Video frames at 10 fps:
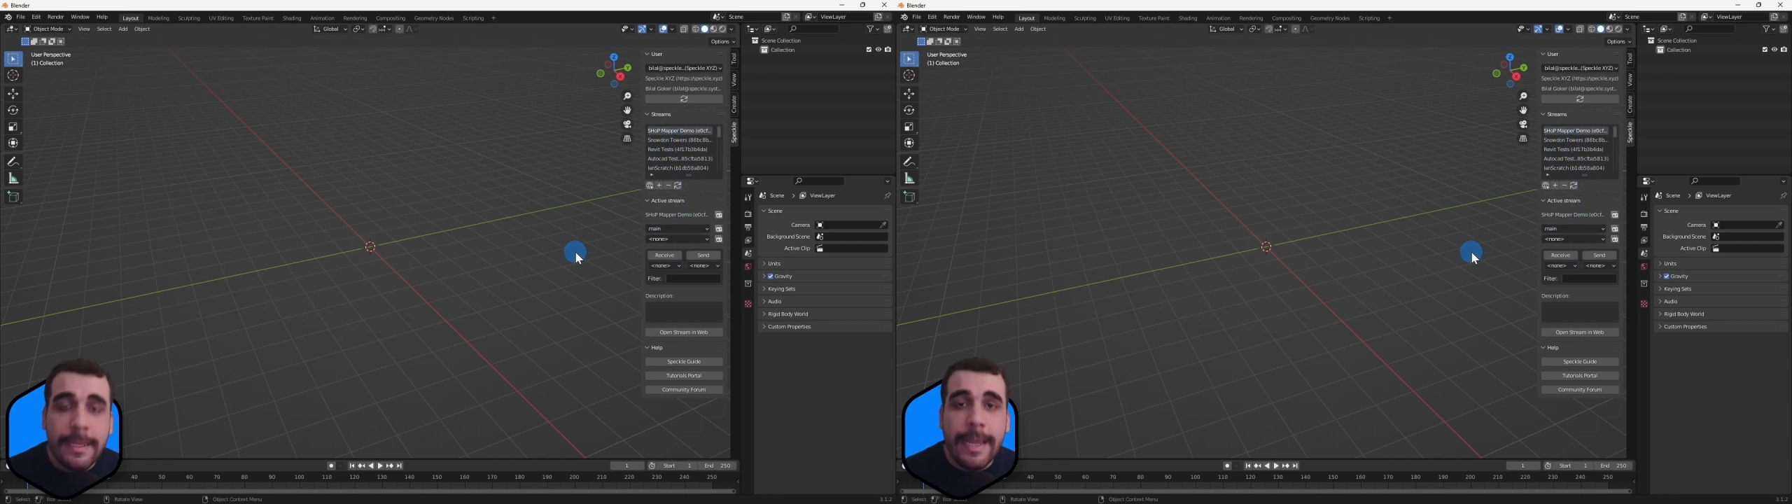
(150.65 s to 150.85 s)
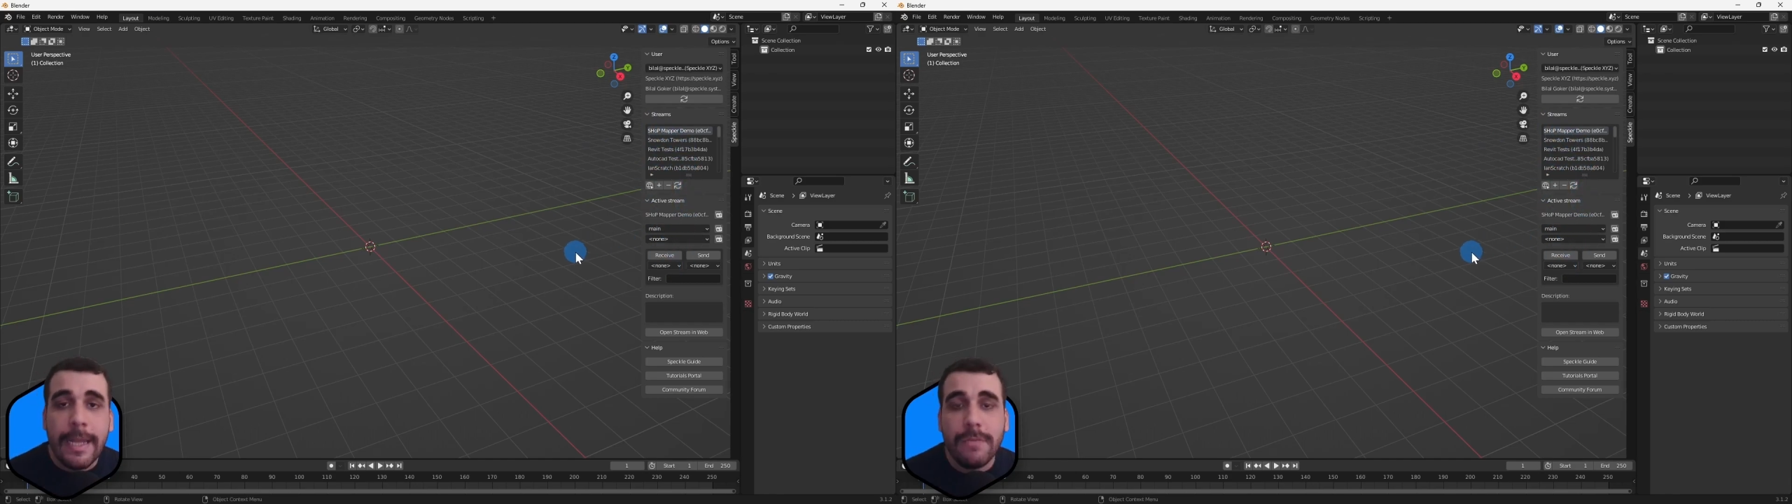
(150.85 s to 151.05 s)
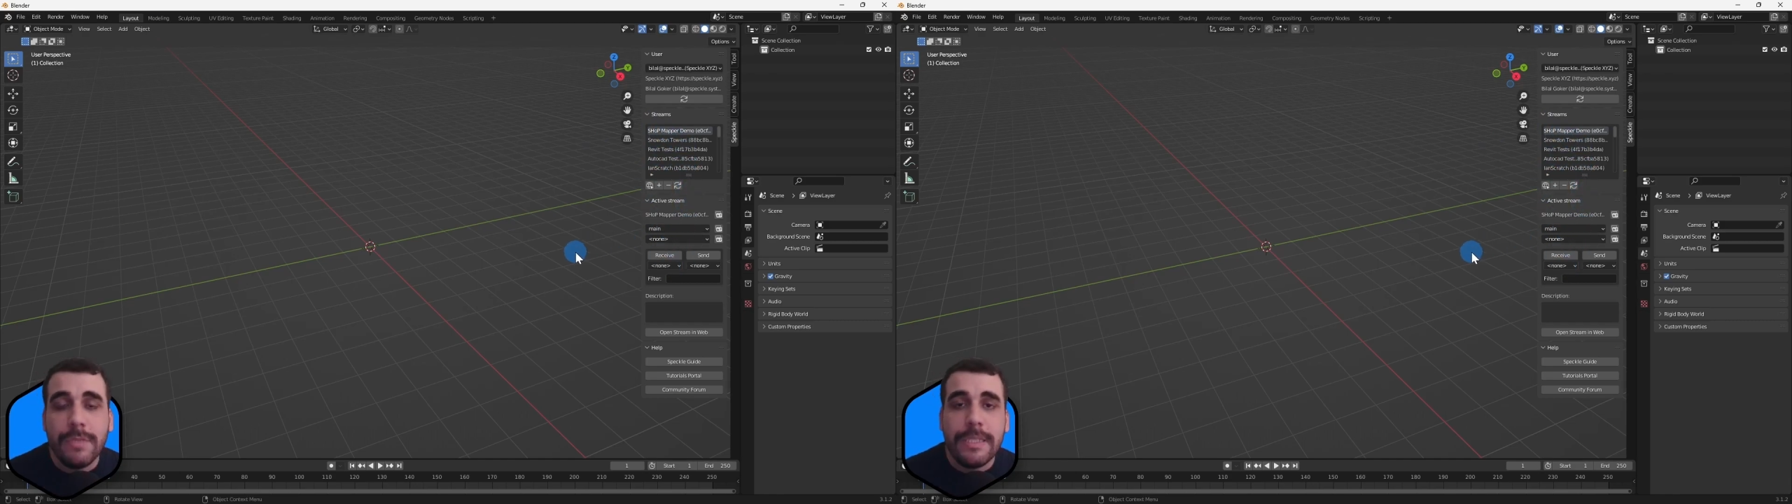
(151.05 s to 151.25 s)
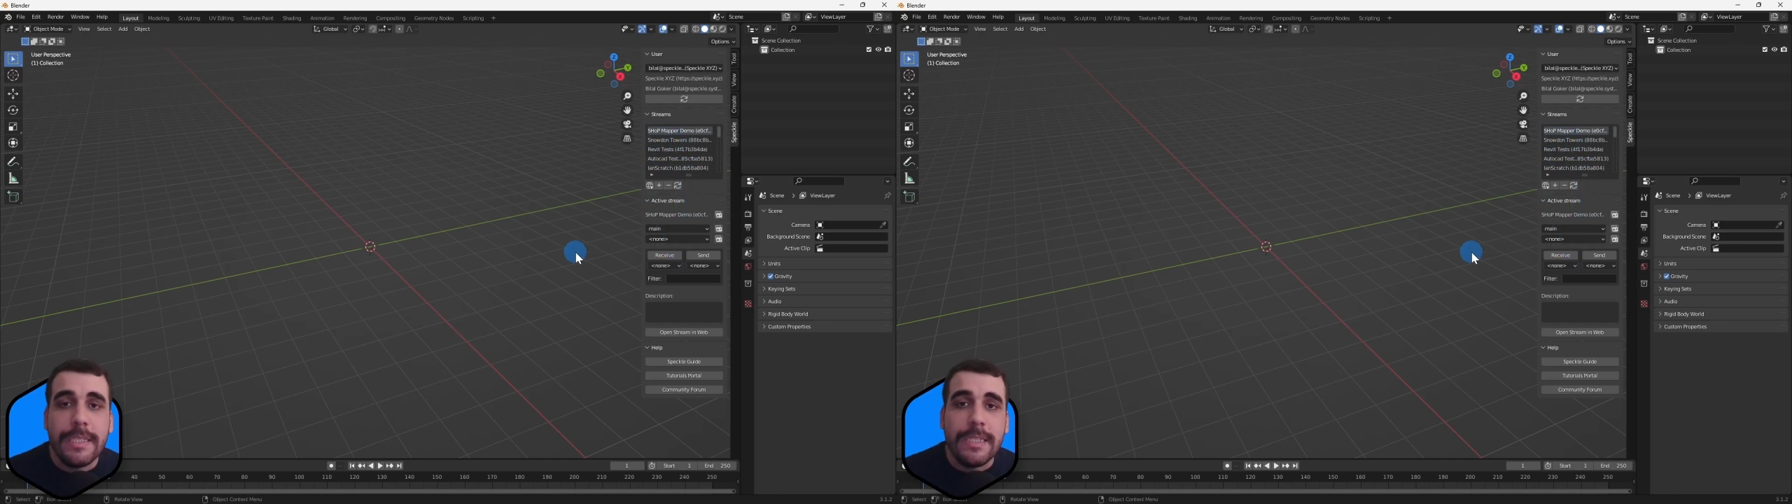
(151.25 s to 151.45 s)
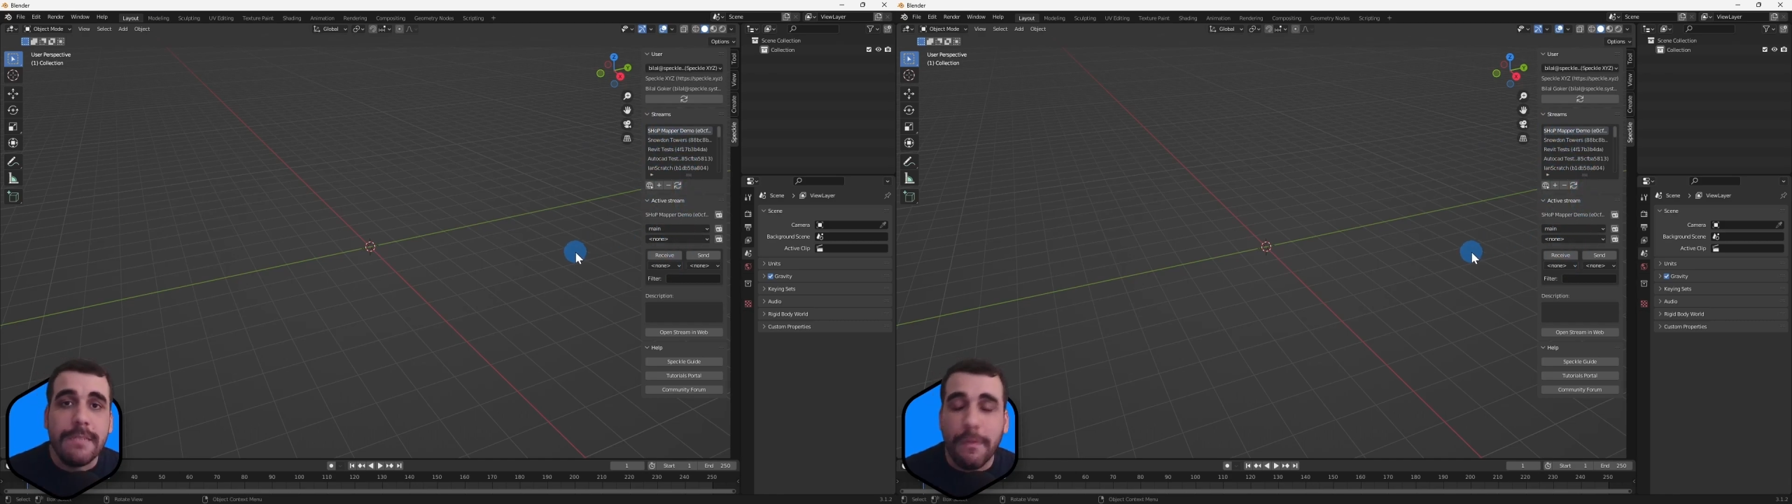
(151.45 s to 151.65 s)
and
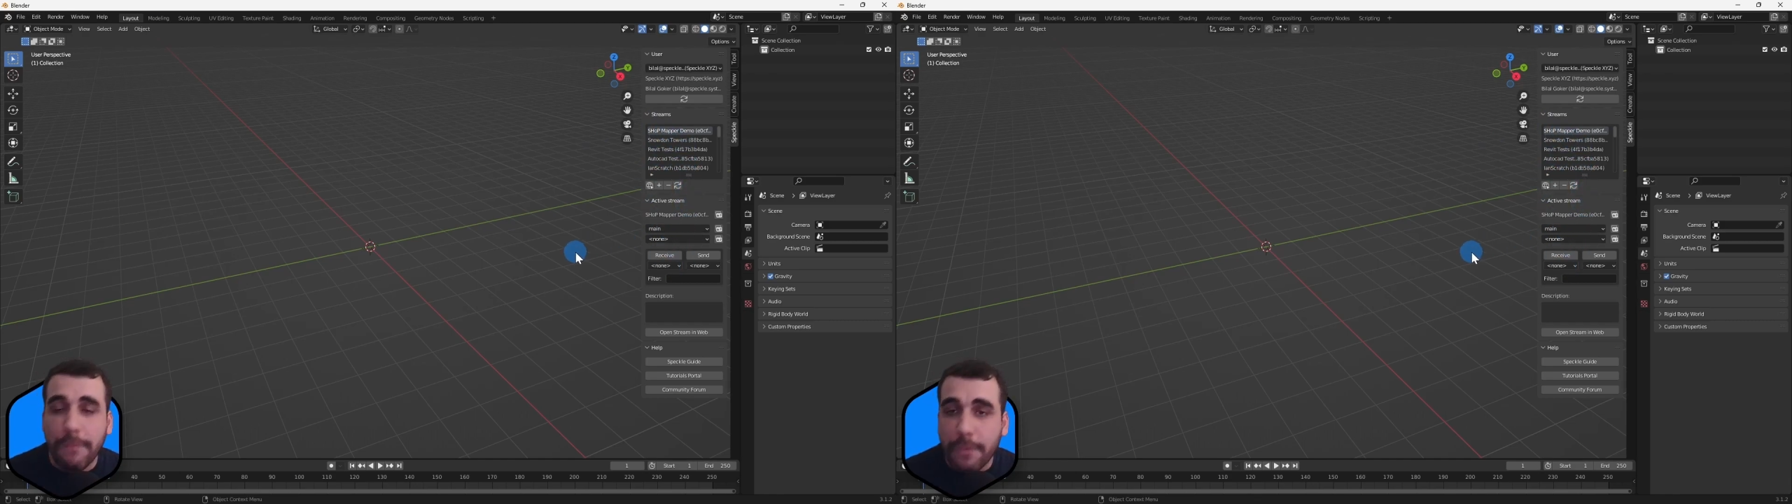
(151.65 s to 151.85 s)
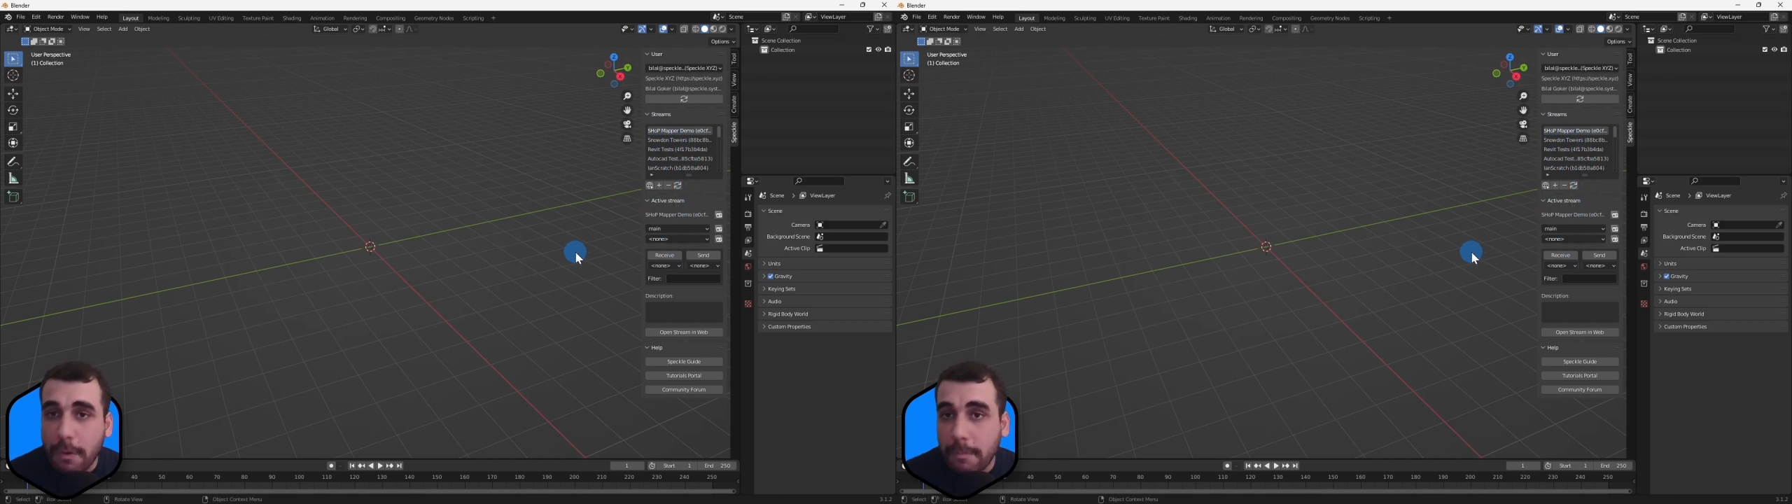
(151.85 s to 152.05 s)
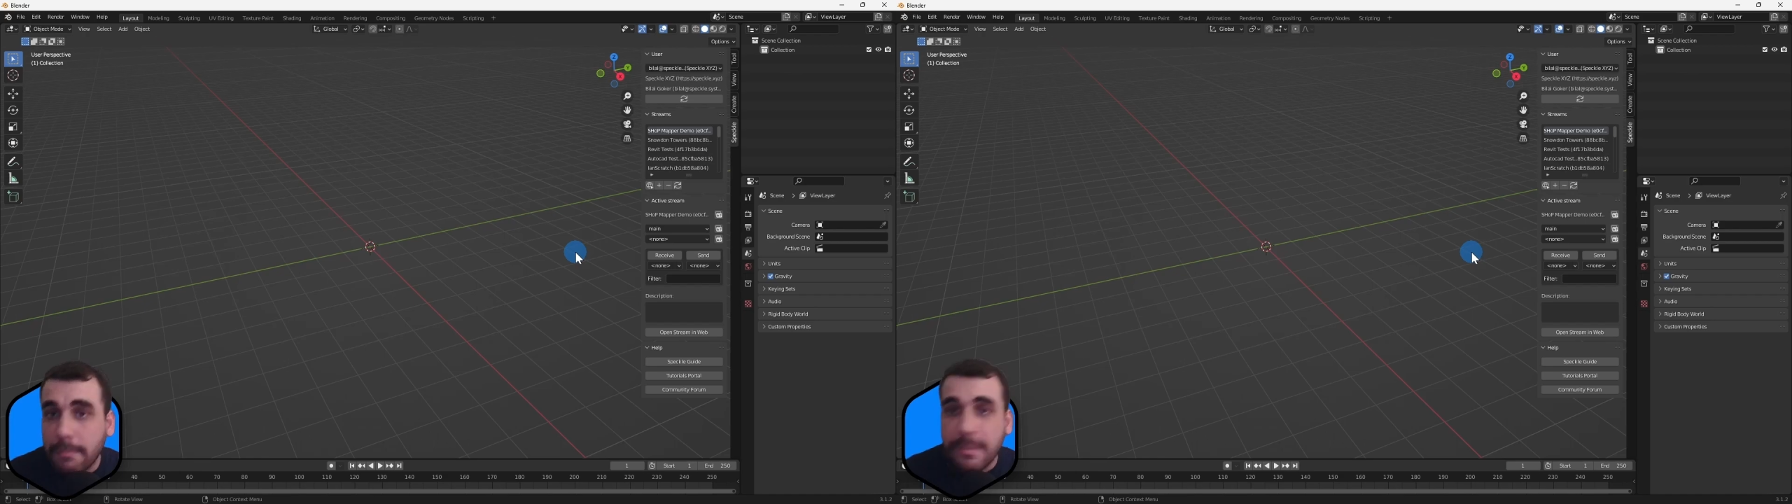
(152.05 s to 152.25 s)
receive from